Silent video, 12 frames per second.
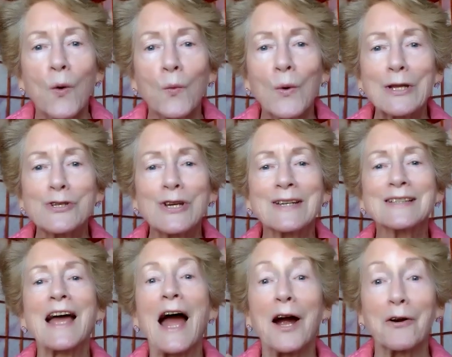which
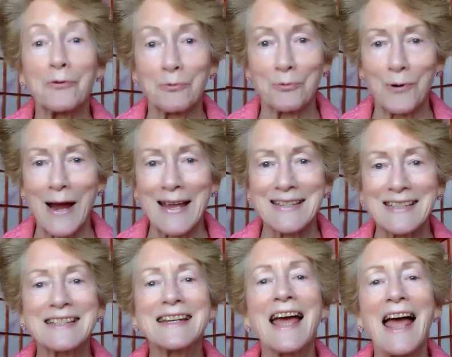is our
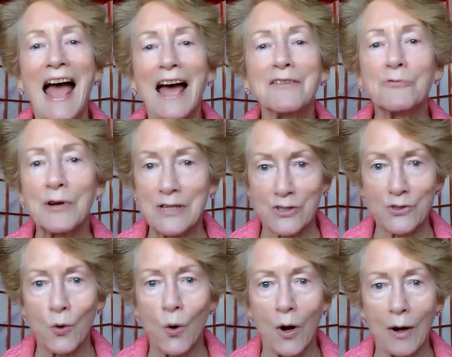rest and
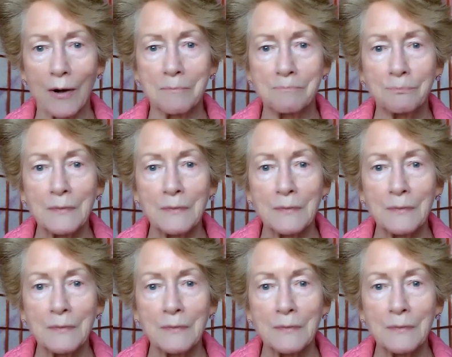restore.